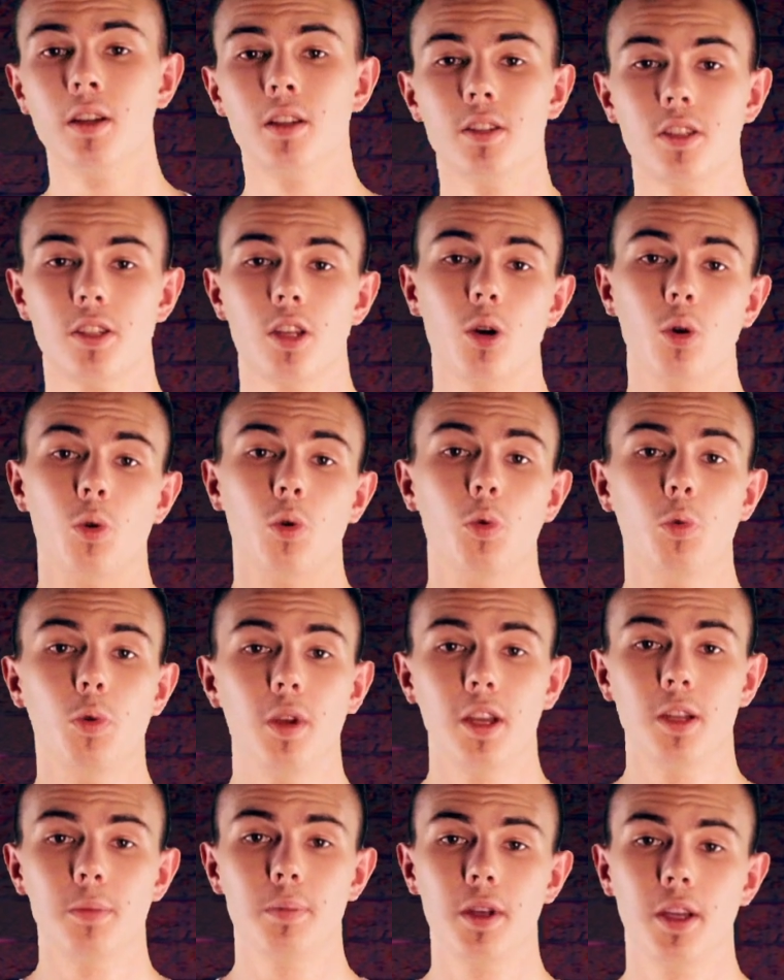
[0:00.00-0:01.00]
So, we
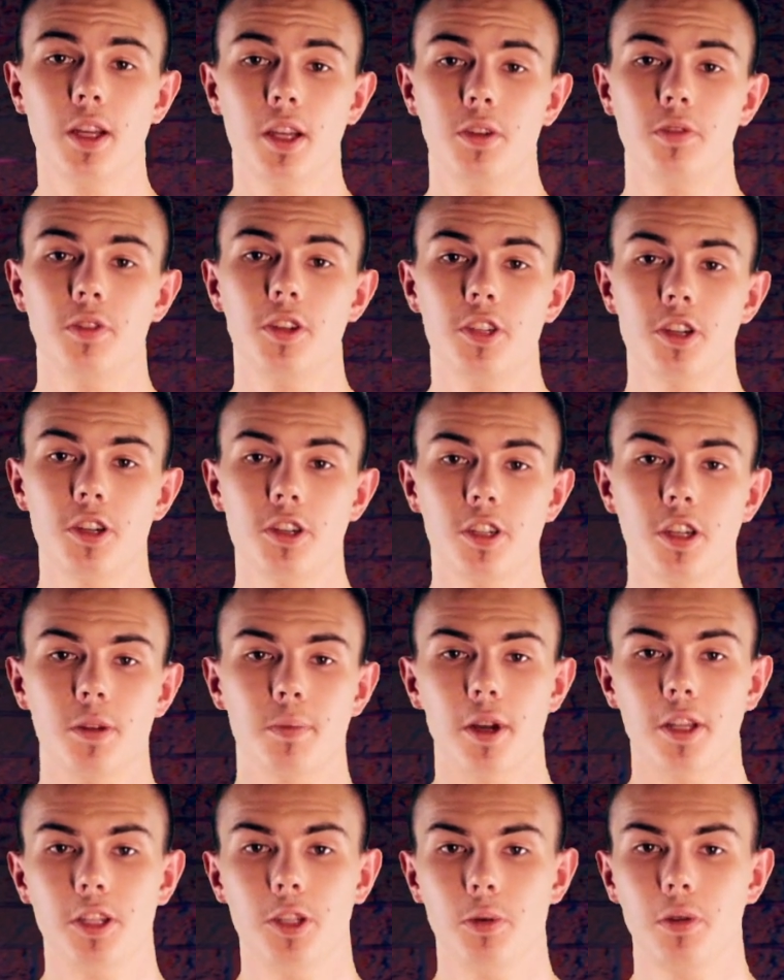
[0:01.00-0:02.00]
can begin researching
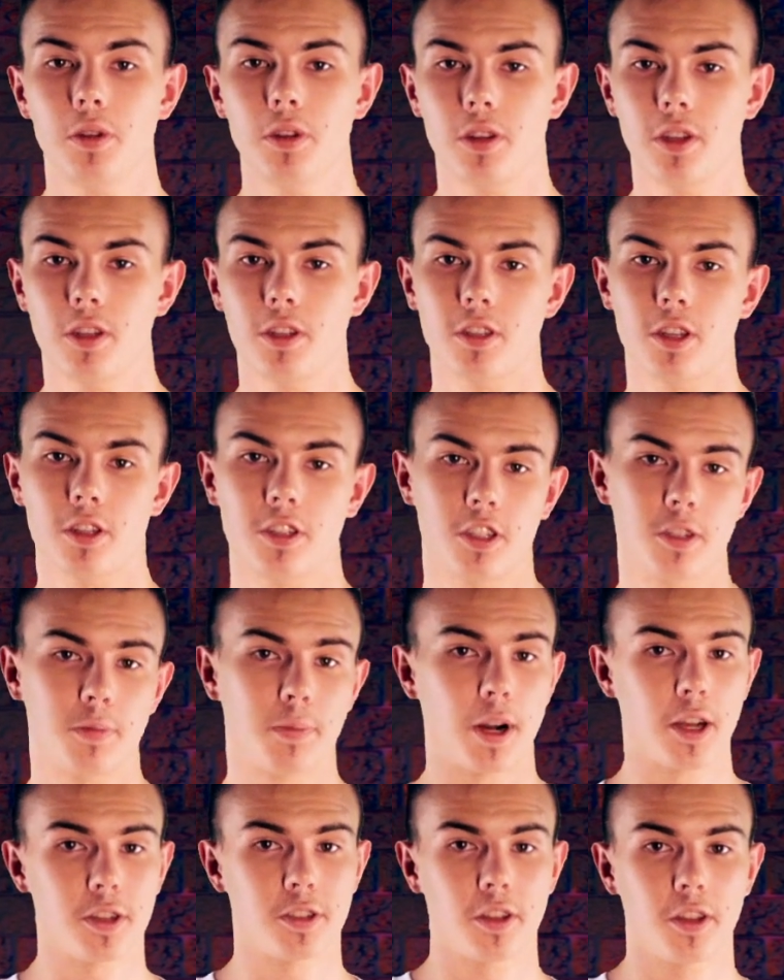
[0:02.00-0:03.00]
by doing things such as
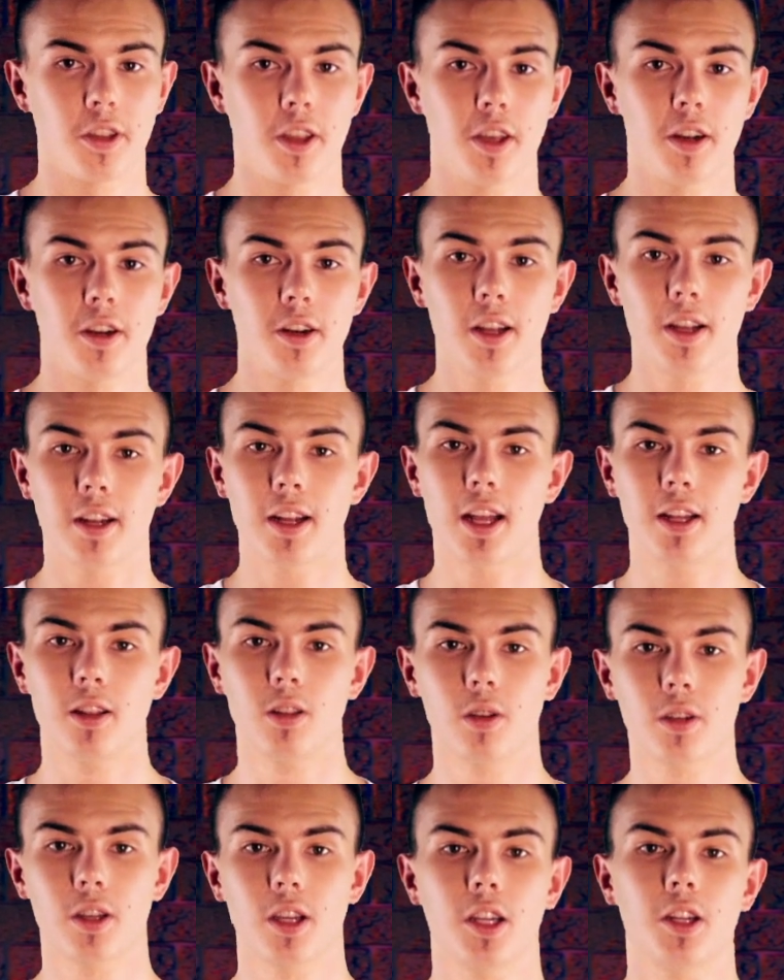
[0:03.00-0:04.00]
browsing the internet
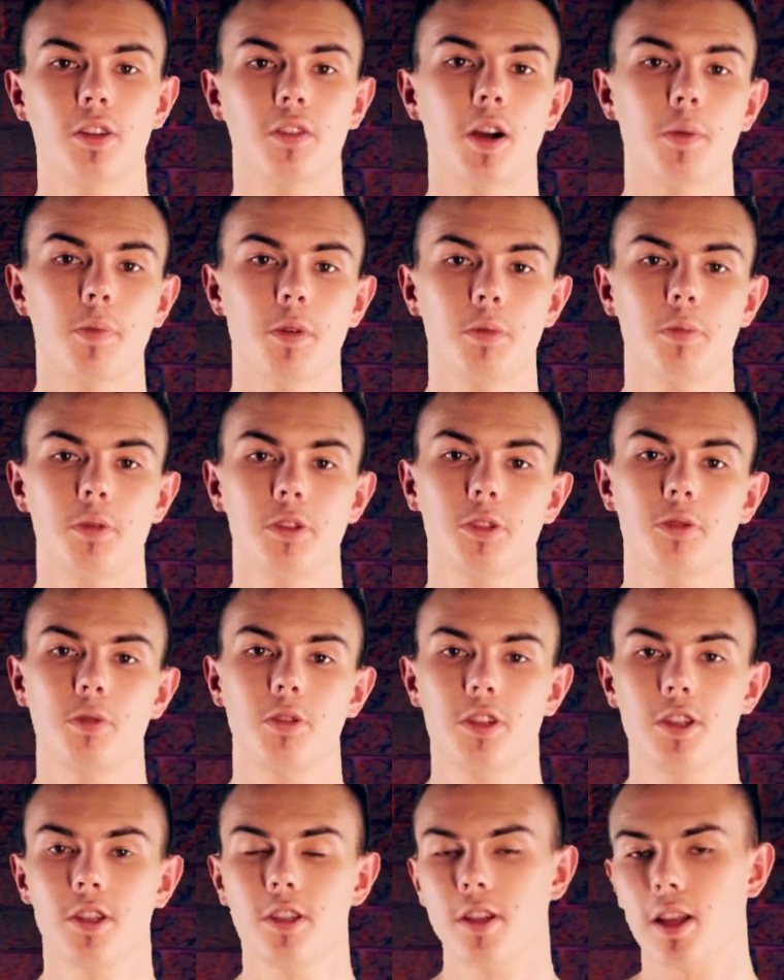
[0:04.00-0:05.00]
and looking at reputable
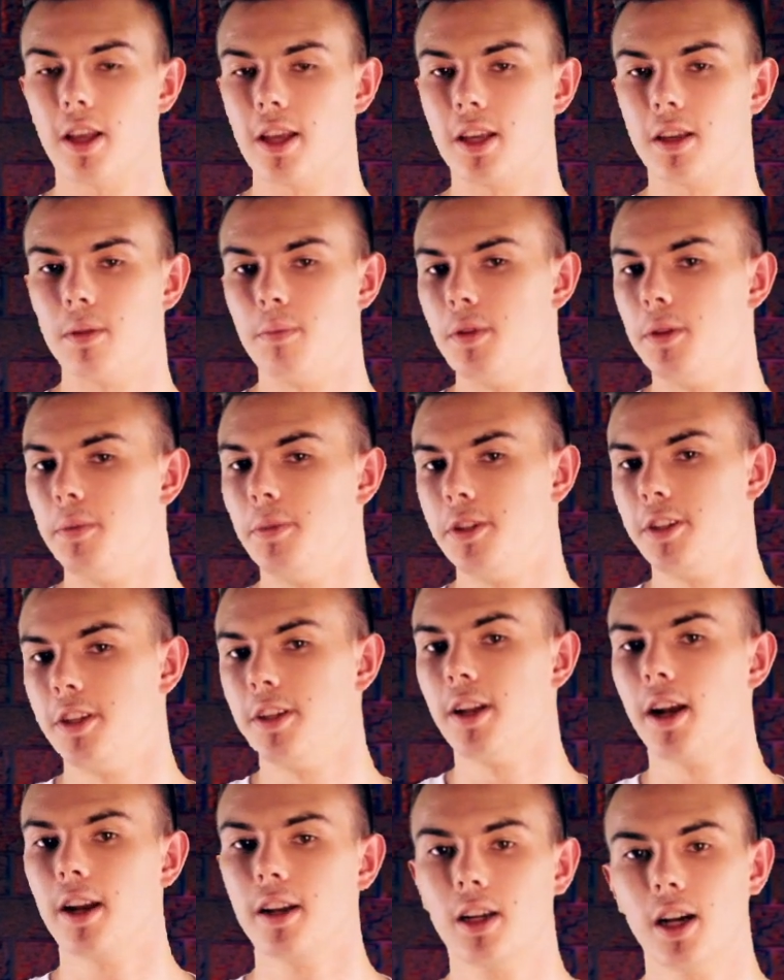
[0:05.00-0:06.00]
sources like
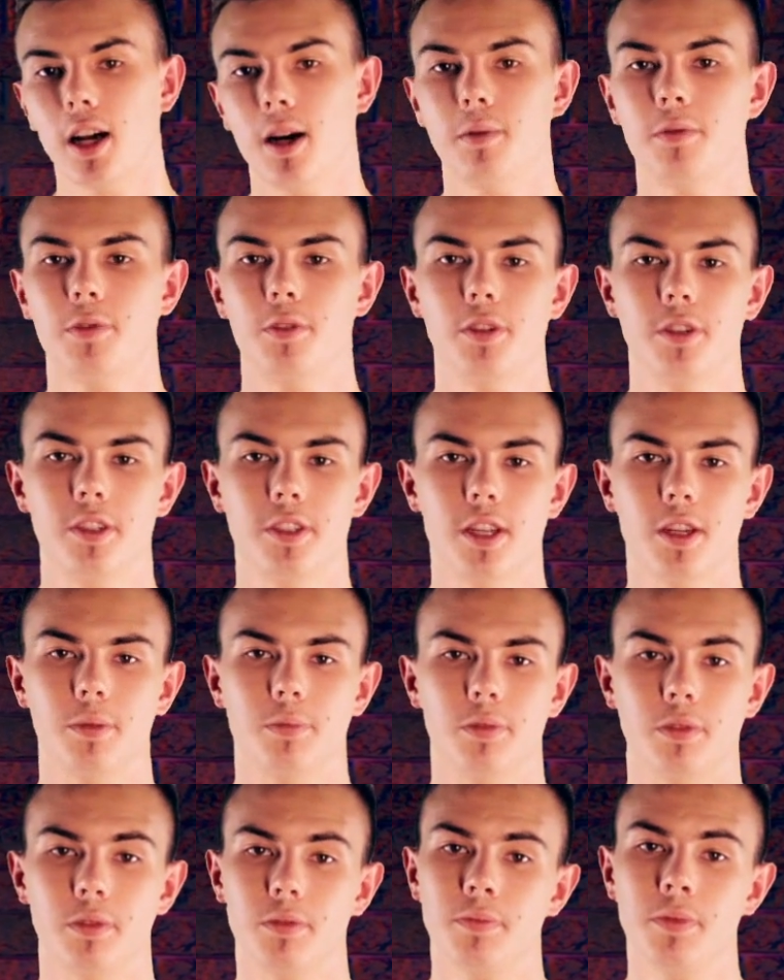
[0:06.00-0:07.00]
bbc.com, for
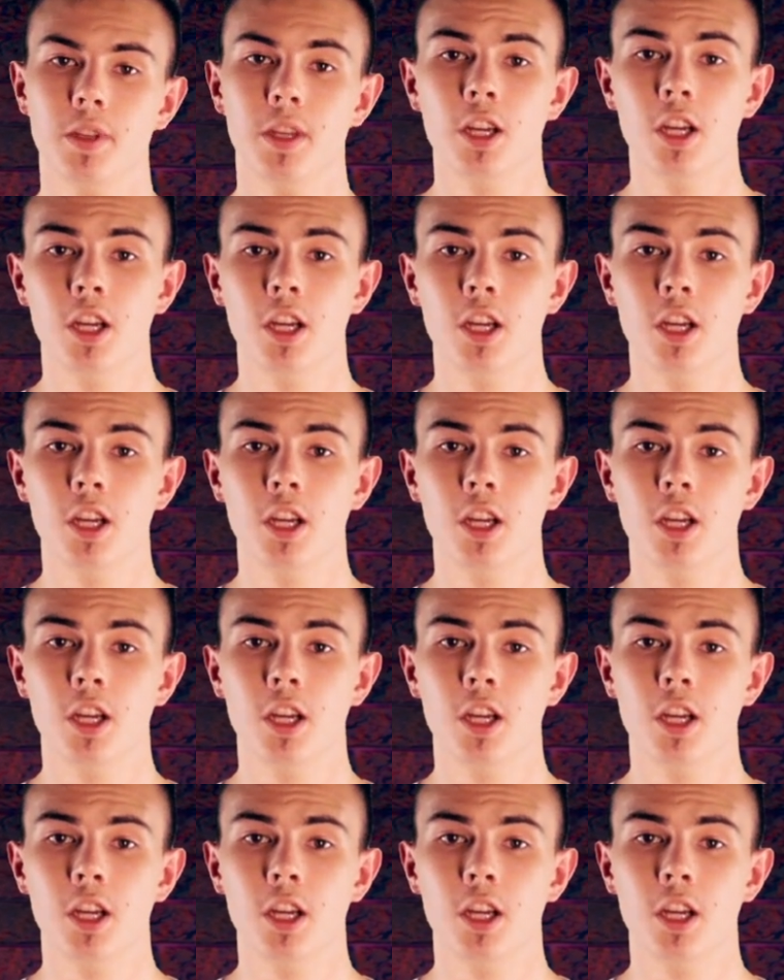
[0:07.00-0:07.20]
example.